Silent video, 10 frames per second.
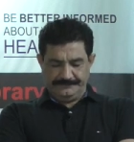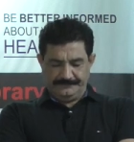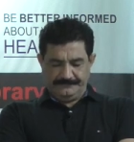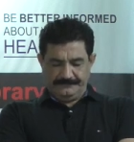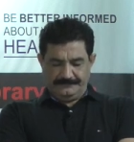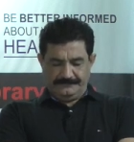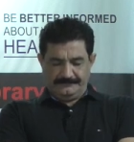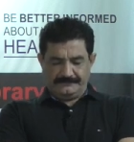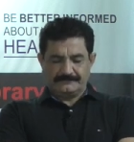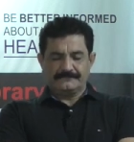
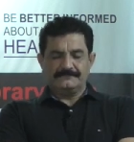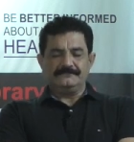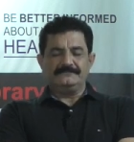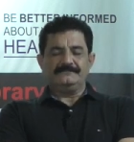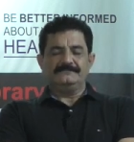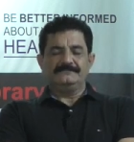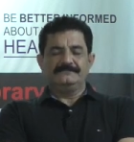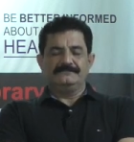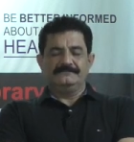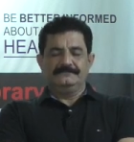
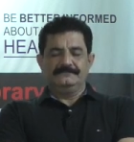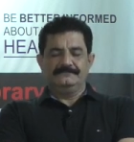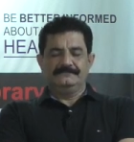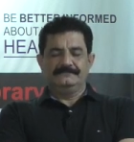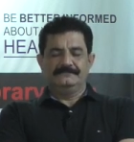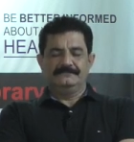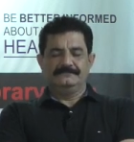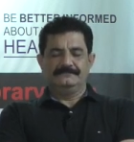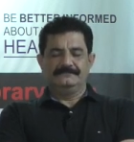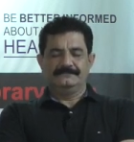
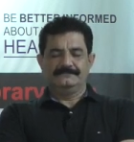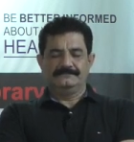Nothing is said.